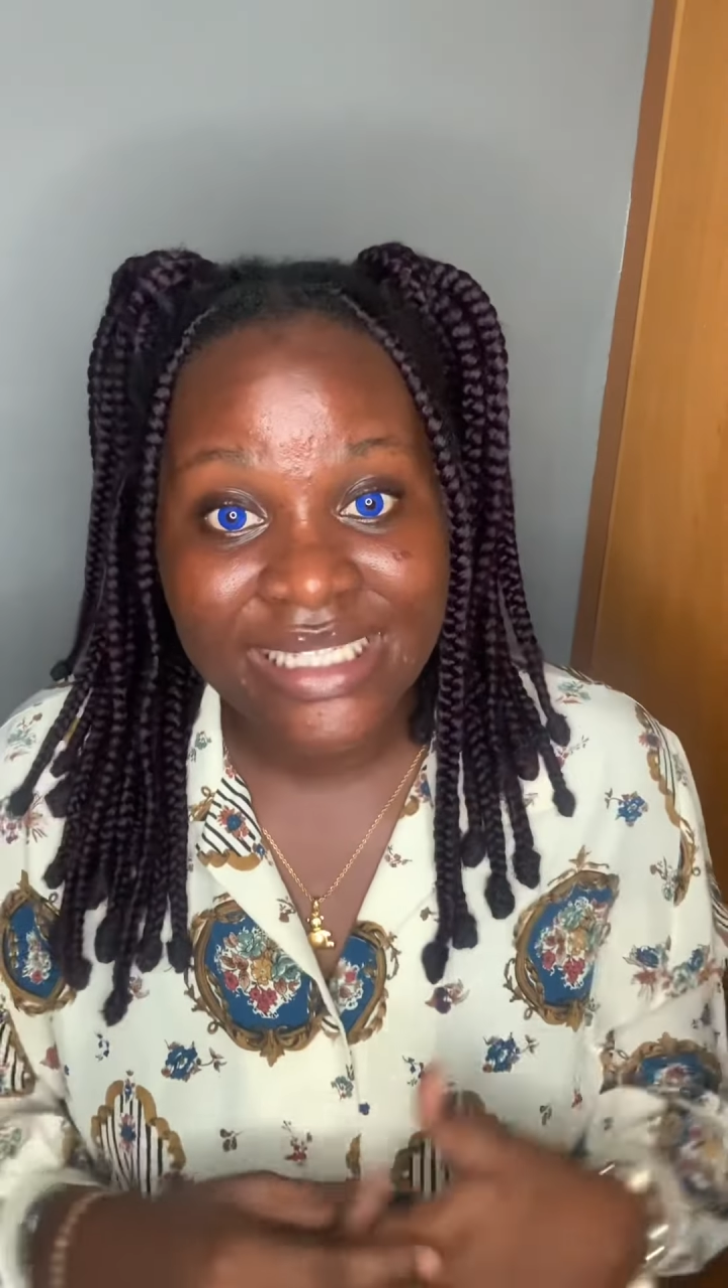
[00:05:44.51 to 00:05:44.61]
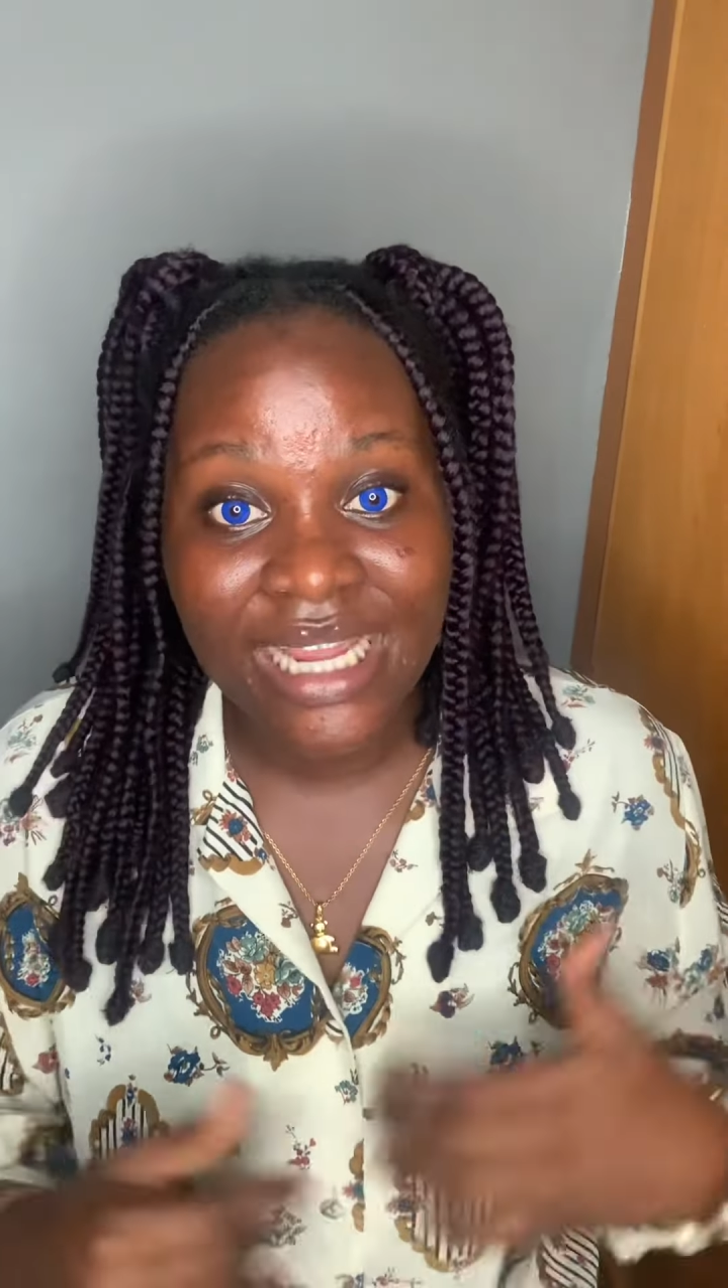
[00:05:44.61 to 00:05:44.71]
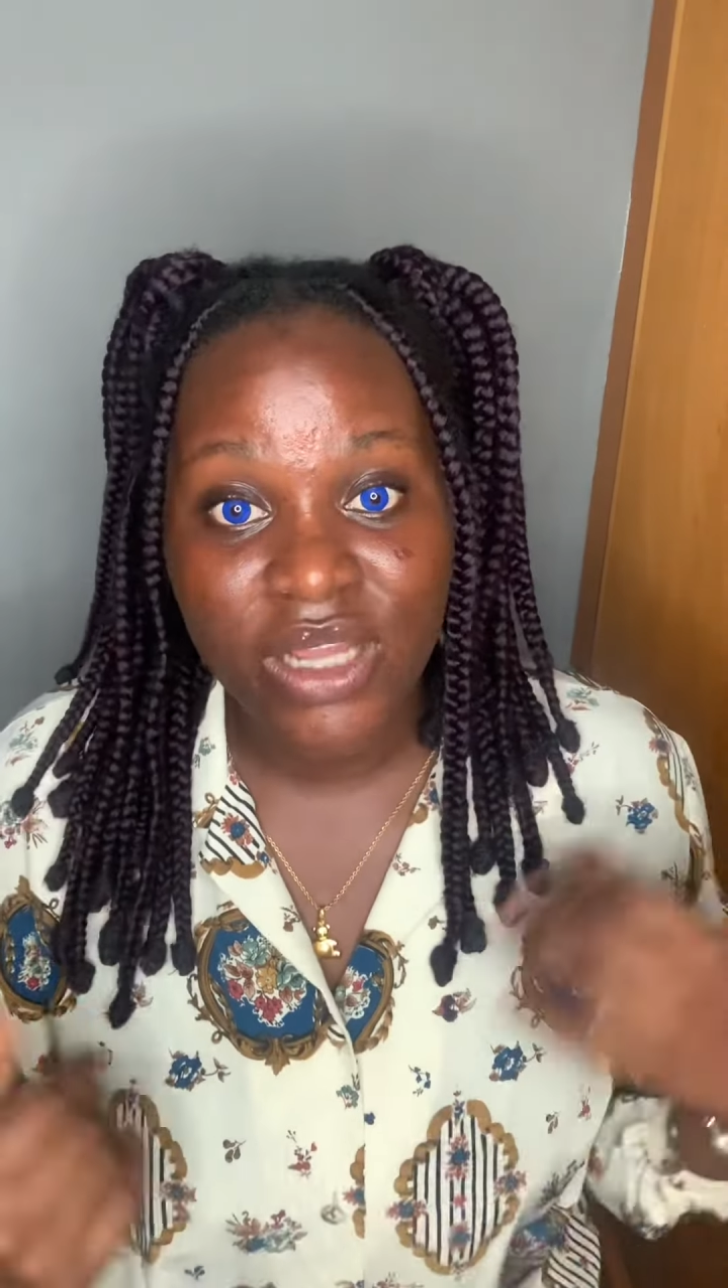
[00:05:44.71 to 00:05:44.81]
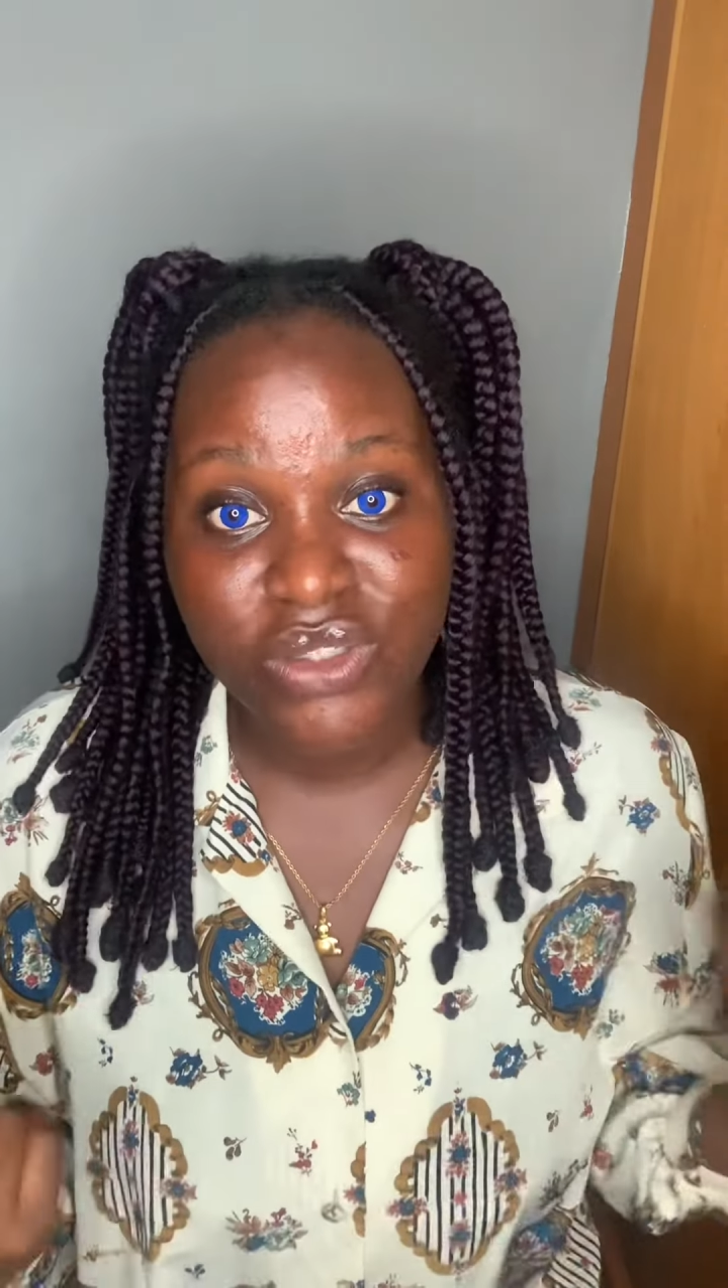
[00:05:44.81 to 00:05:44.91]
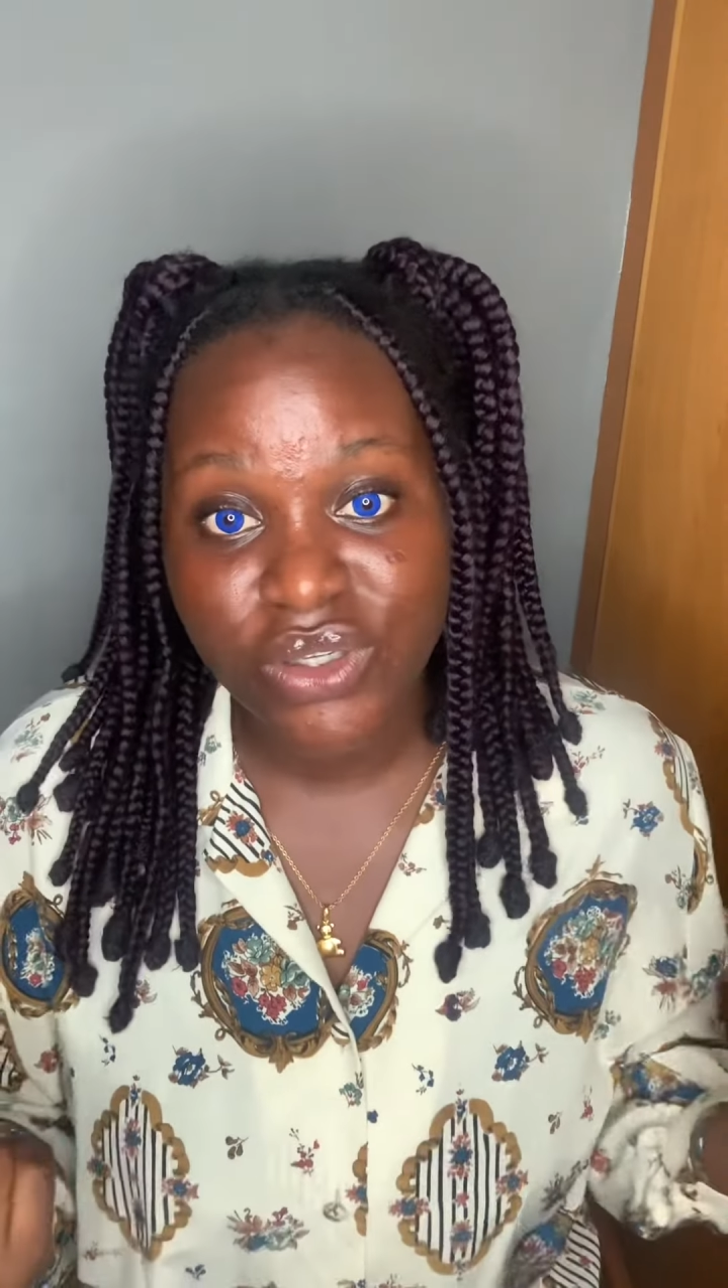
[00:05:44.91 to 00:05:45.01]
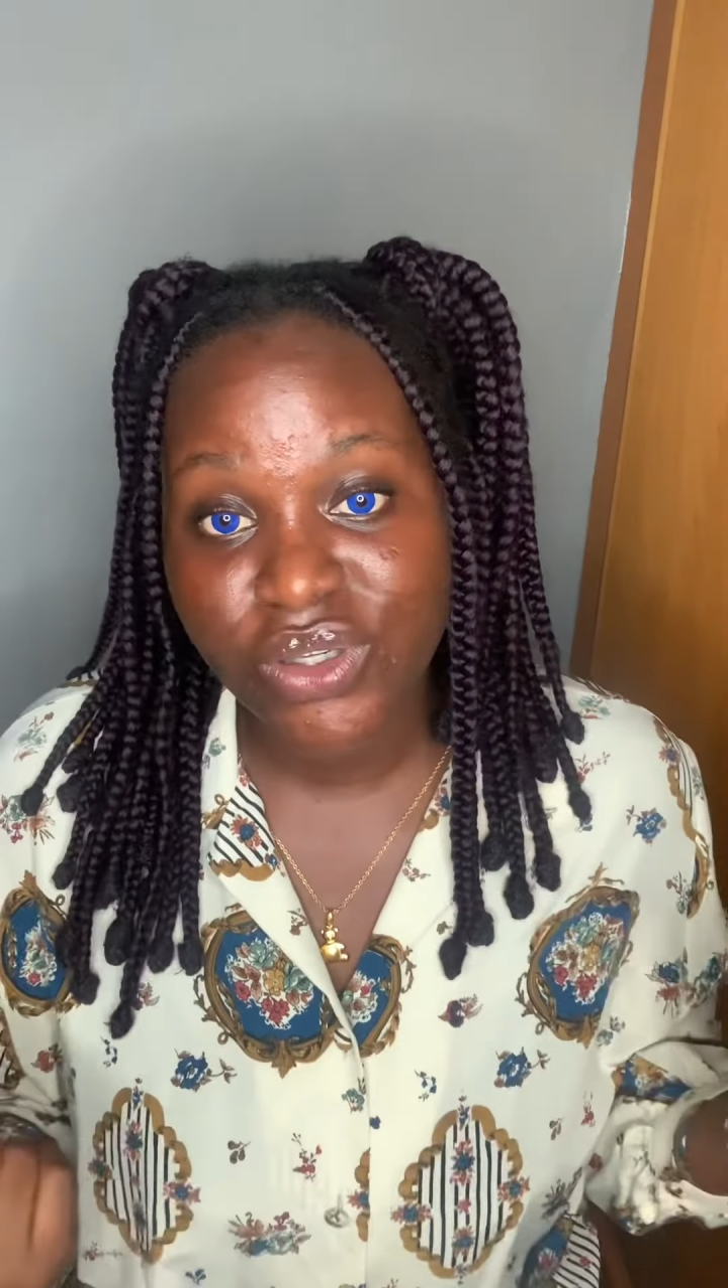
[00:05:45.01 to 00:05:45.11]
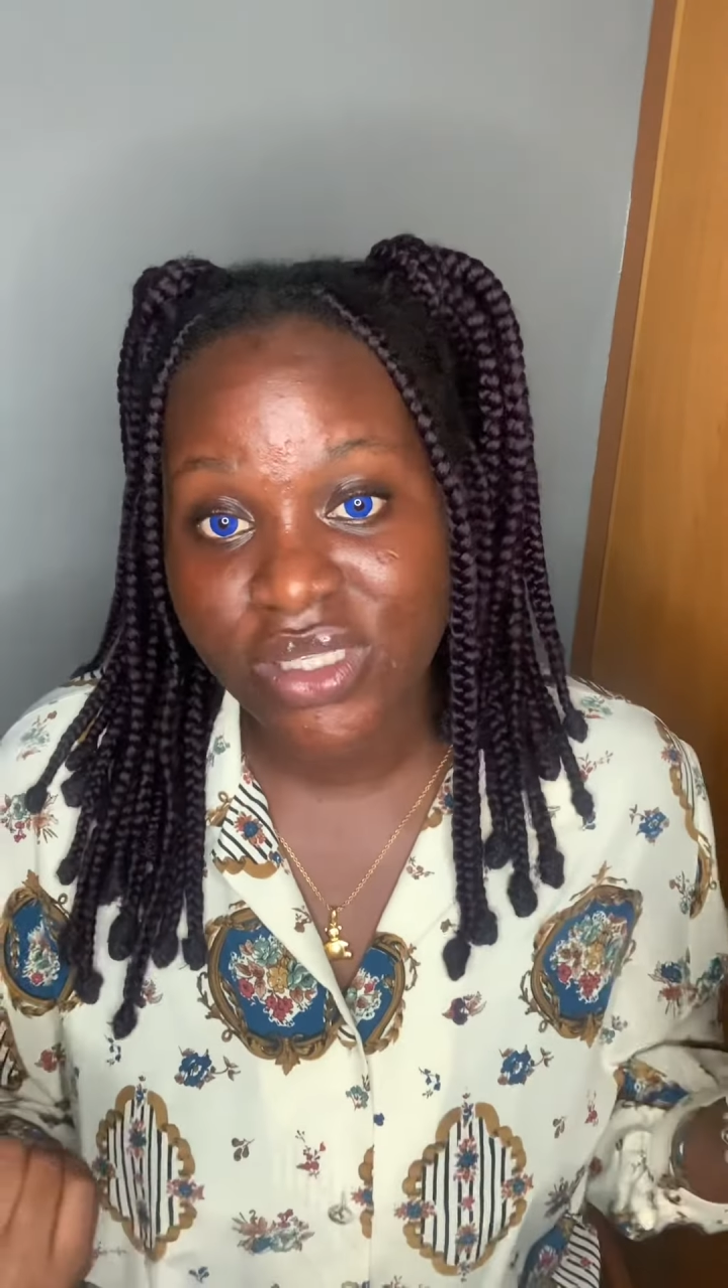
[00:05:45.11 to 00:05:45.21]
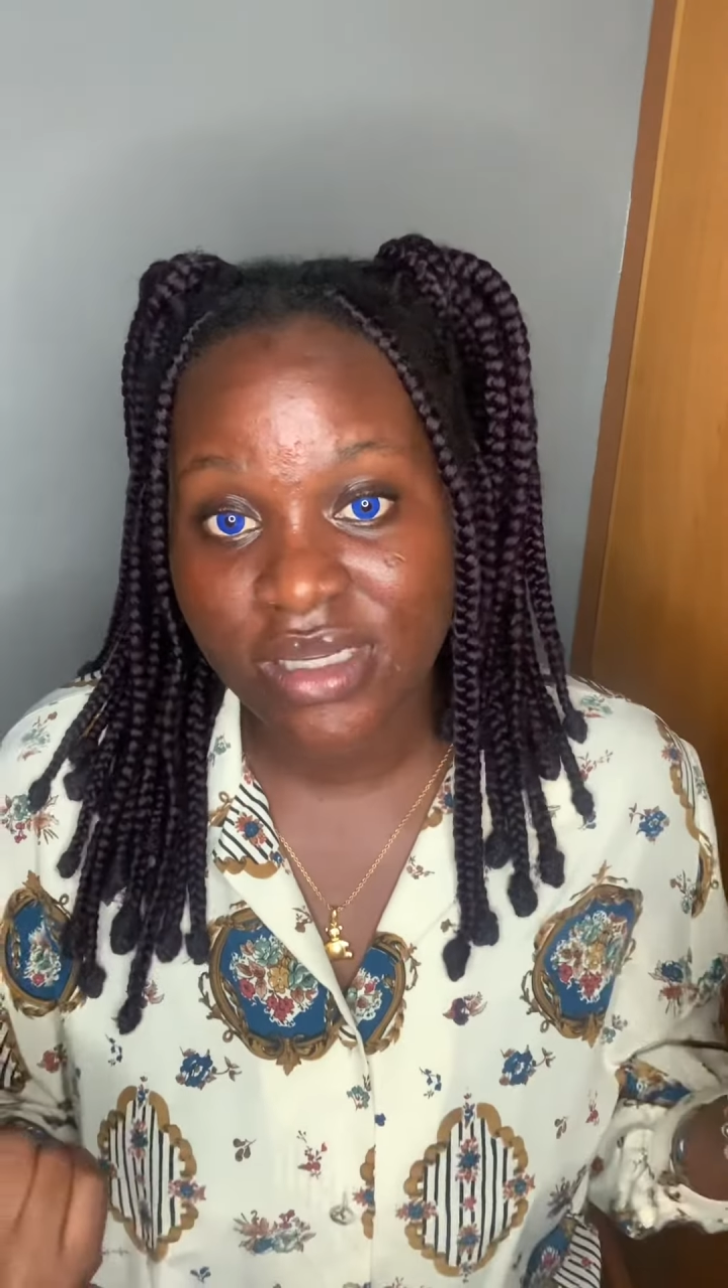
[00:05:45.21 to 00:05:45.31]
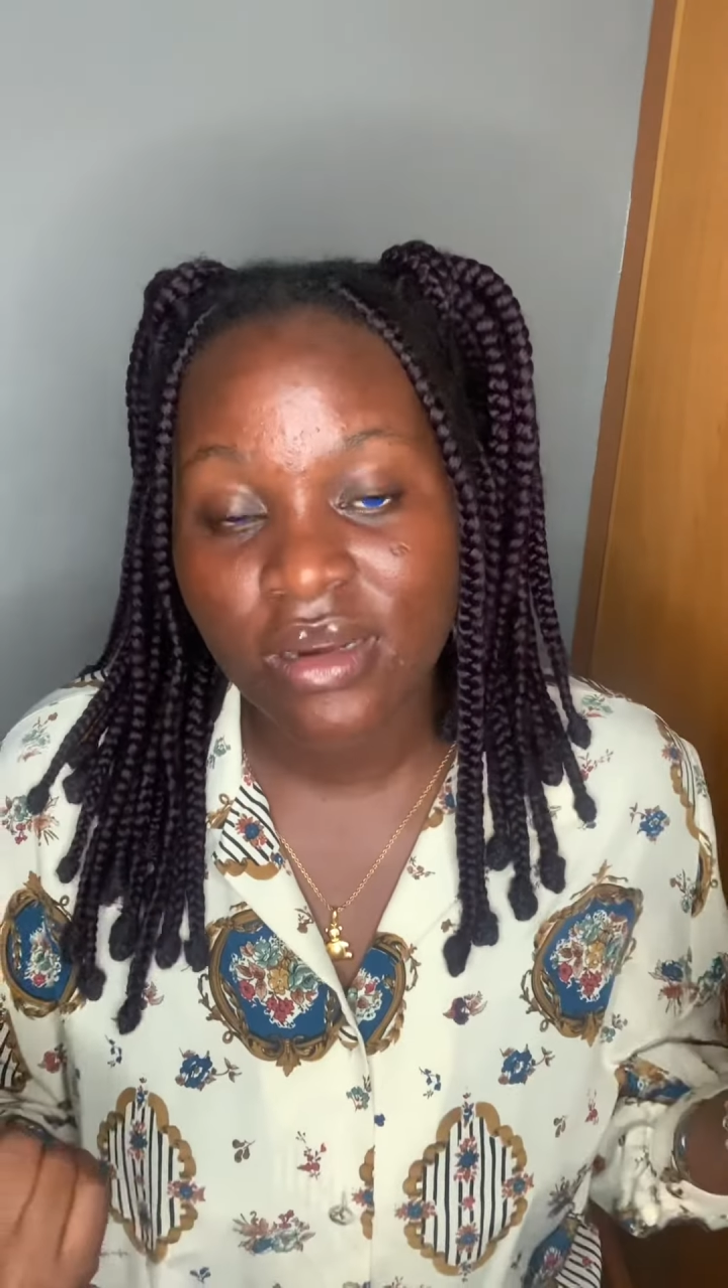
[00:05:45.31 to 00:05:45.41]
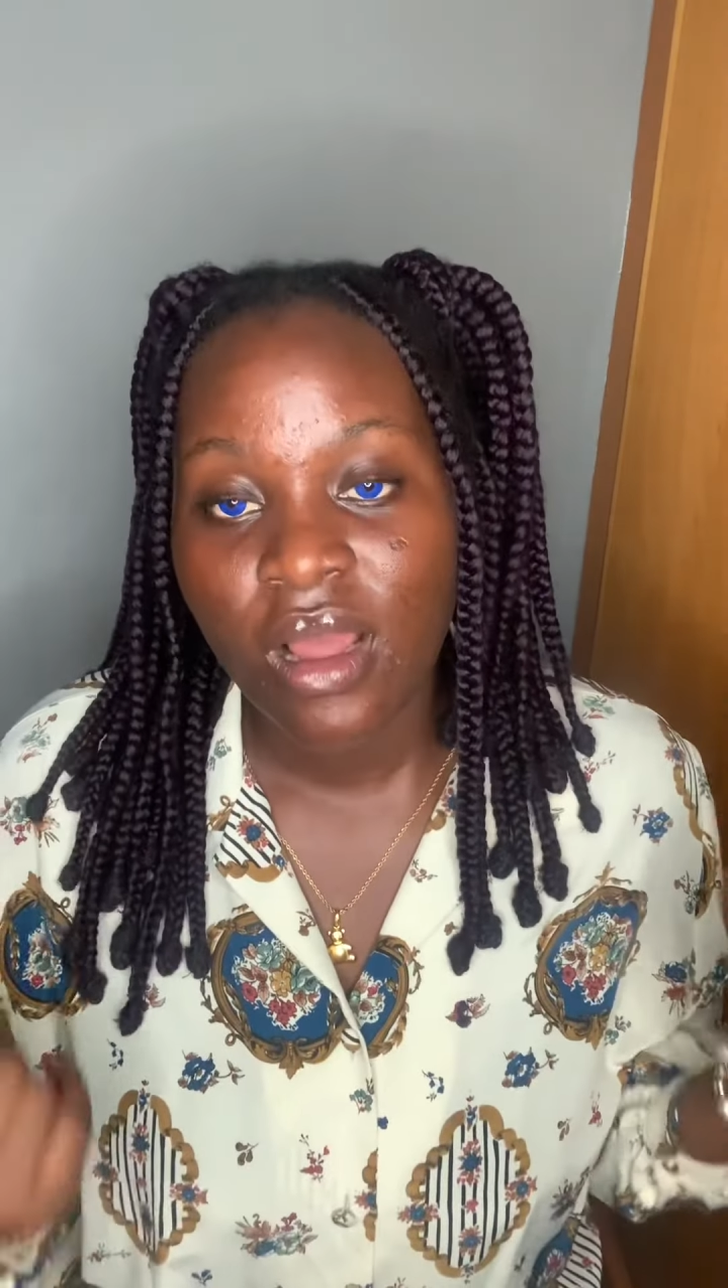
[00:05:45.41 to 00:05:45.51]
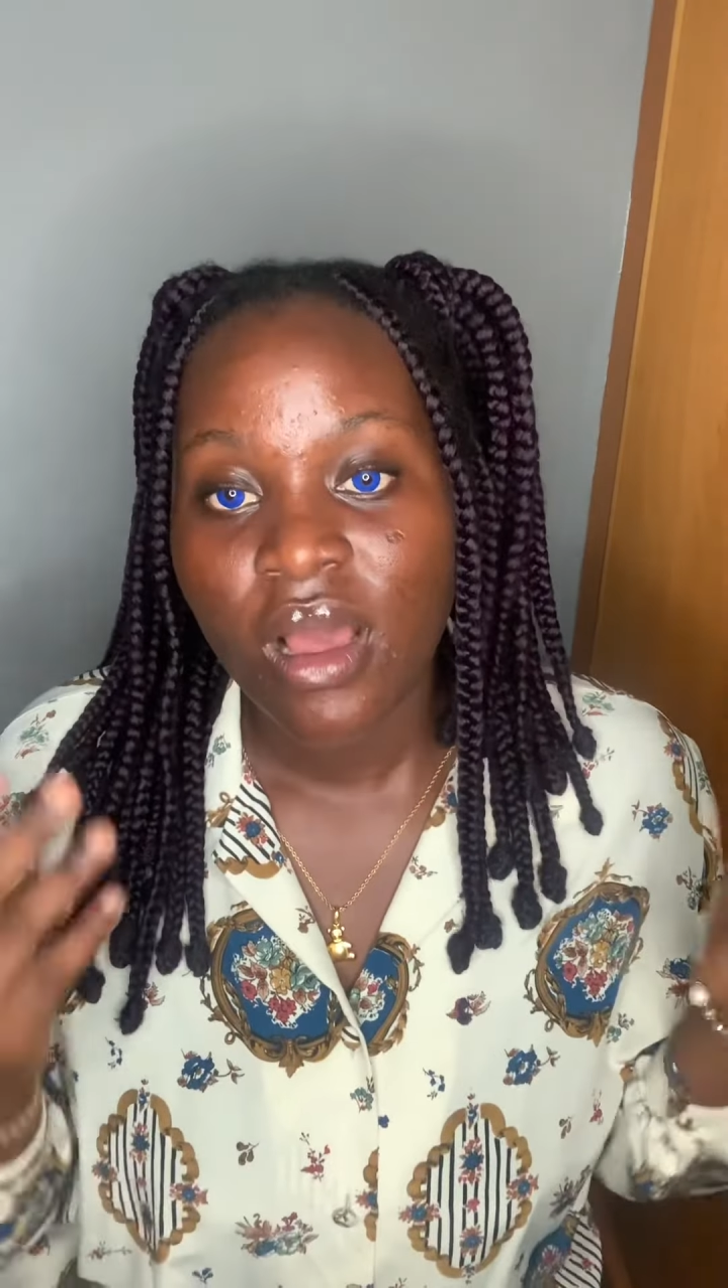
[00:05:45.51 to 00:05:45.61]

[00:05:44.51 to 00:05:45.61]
They're actually using